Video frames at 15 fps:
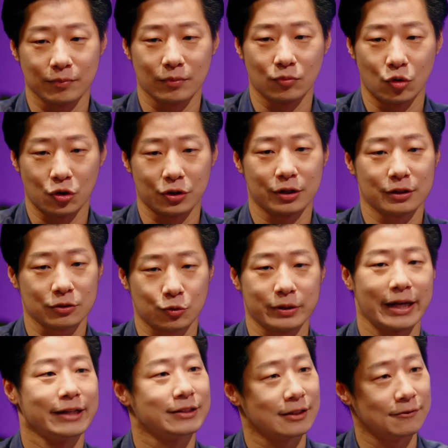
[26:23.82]
more
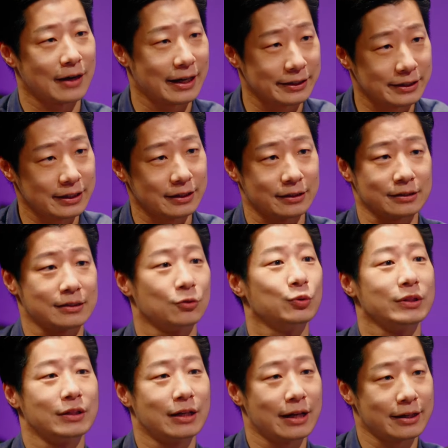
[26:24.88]
creative mm-hmm. ideas, mm-hmm, we
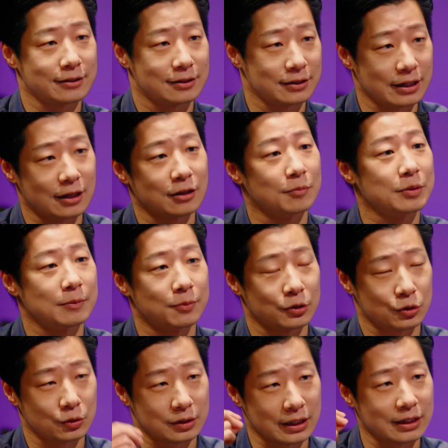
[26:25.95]
mm-hmm. let the younger people
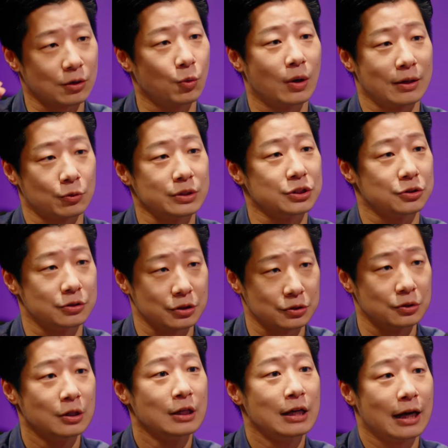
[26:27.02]
to think what we should do.
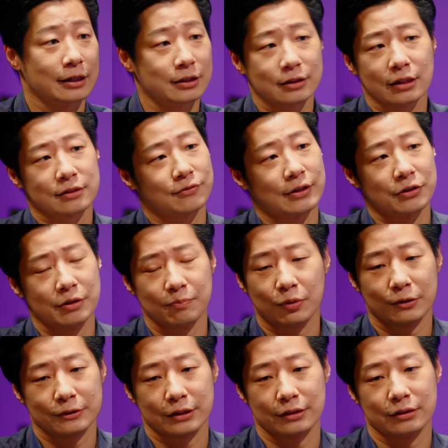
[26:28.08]
I think that's very
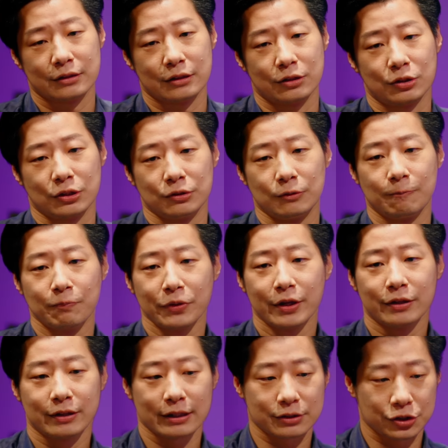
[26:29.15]
important. To
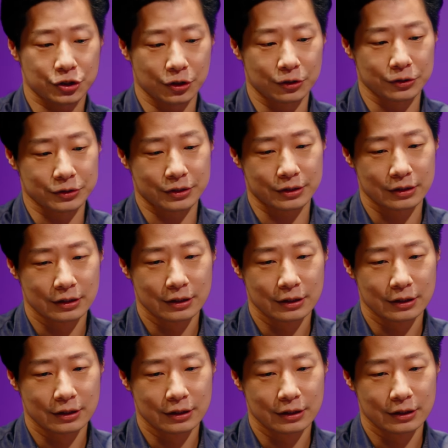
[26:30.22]
that shows,